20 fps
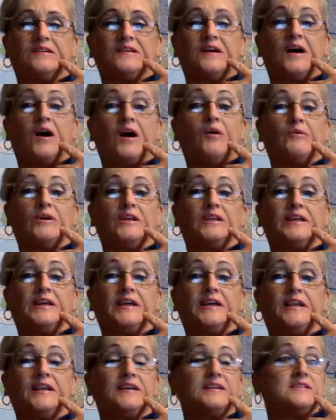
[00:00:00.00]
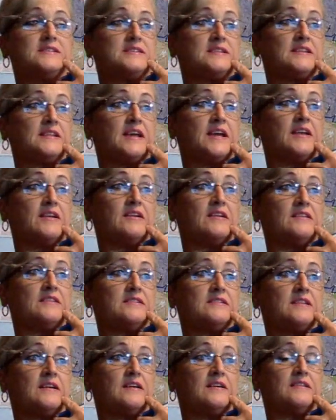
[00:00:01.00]
Oh, really? It is delayed
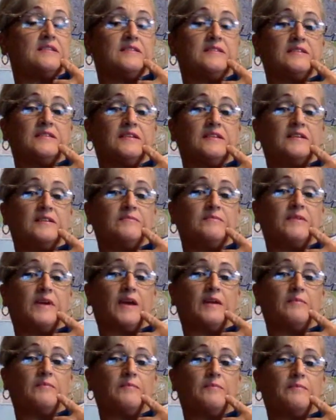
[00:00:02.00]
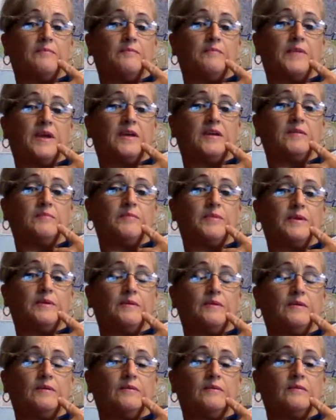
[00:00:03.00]
on my big
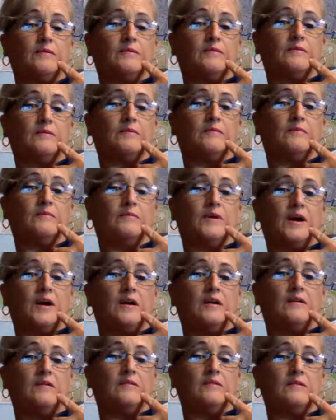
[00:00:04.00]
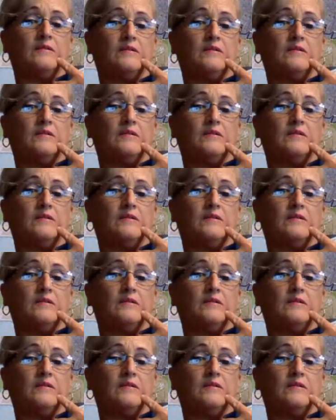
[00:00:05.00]
computer? Wow.